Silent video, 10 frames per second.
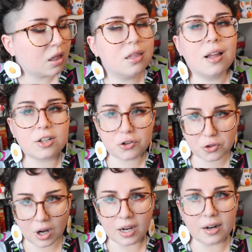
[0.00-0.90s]
Let's
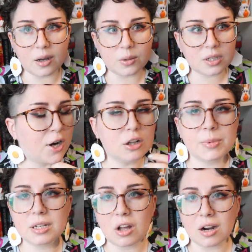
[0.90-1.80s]
try it out. Follow
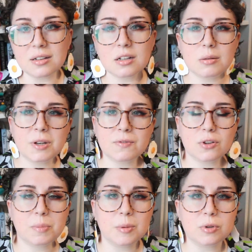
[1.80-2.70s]
me along a little bit for
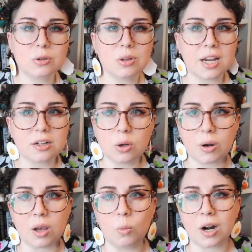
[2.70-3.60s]
the people who like
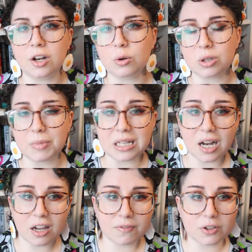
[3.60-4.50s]
knowing what I do with my
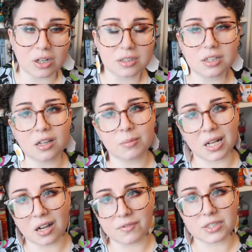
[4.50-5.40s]
life. Not to say that
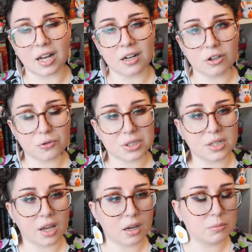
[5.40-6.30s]
my life is that
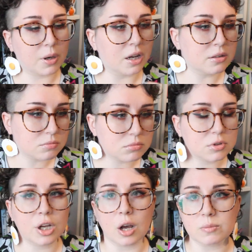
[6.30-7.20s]
interesting, but
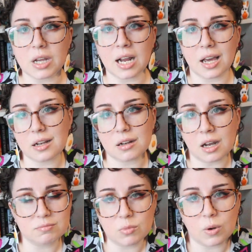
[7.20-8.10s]
you know, I
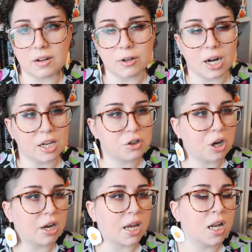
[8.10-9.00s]
like
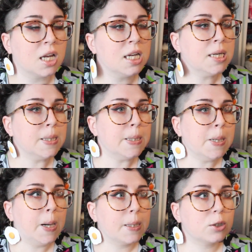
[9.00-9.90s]
sharing it.
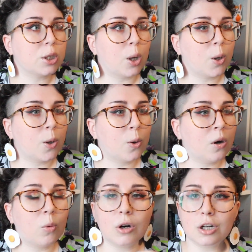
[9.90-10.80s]

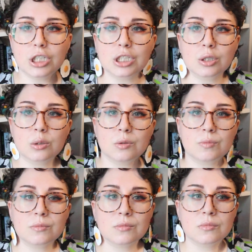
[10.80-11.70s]
So we're gonna do
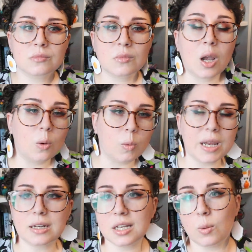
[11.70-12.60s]

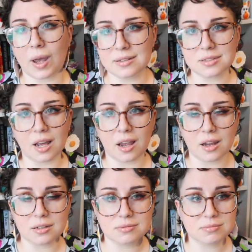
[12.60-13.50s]
weekly
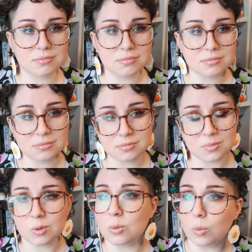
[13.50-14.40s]
Wednesday
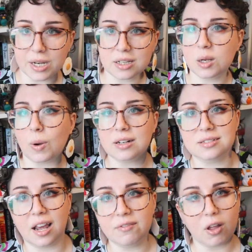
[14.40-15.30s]

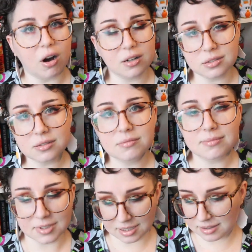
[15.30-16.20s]
vlogs.
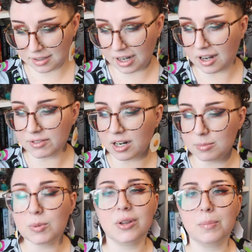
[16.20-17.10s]
I haven't
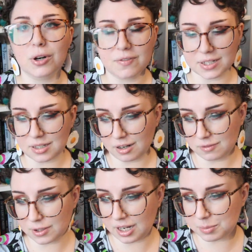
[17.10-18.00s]
come up with a perfect
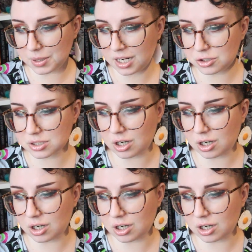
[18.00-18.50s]
title for that, but I just